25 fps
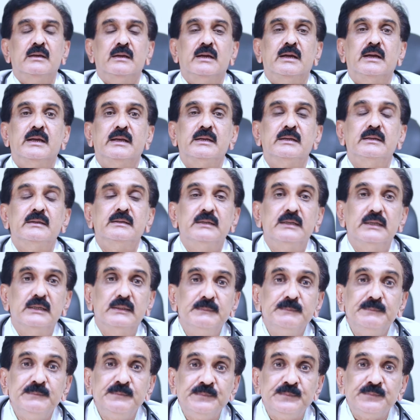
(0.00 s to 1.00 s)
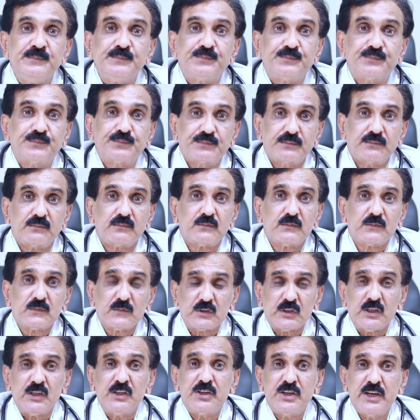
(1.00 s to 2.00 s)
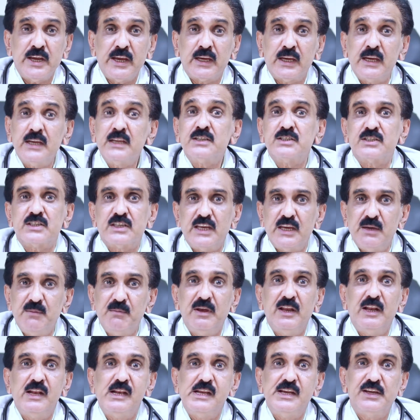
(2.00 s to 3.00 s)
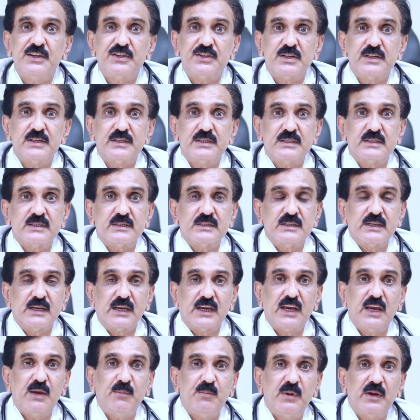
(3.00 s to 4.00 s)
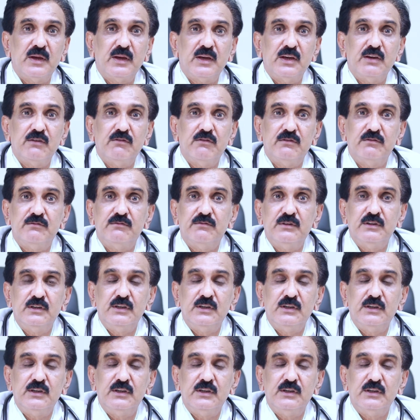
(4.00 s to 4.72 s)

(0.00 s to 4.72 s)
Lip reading: and taking steam inhalations, keeping your